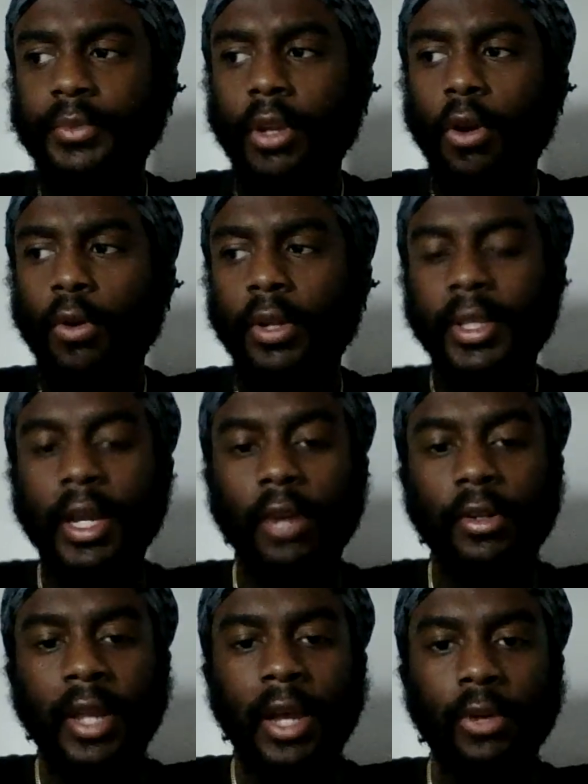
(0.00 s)
holding down in
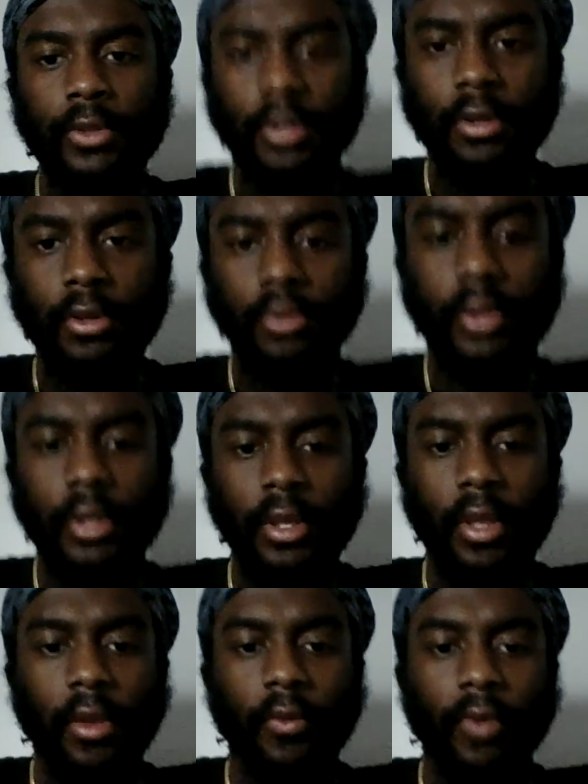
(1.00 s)
the household,
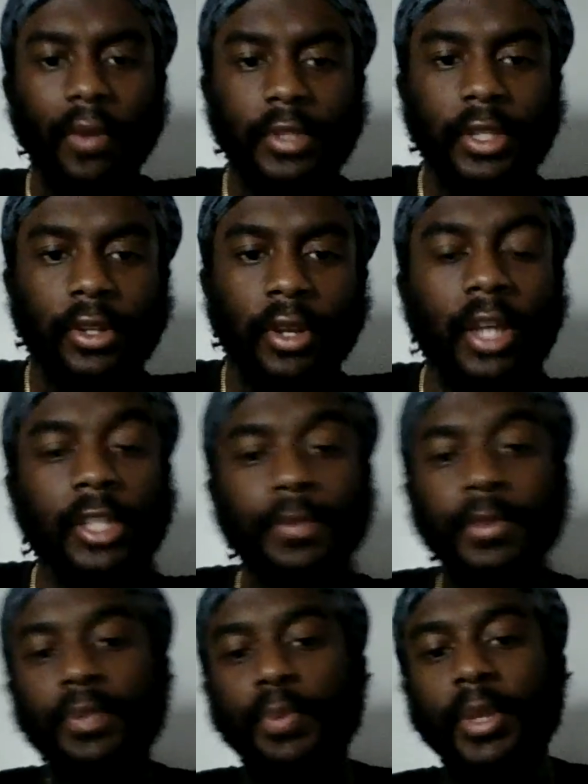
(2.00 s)
reverencing their
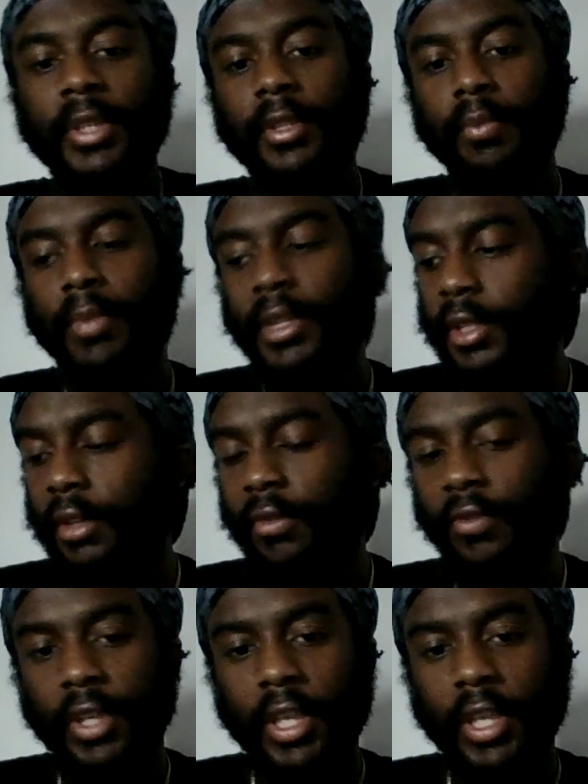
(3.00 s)
husbands, being submissive,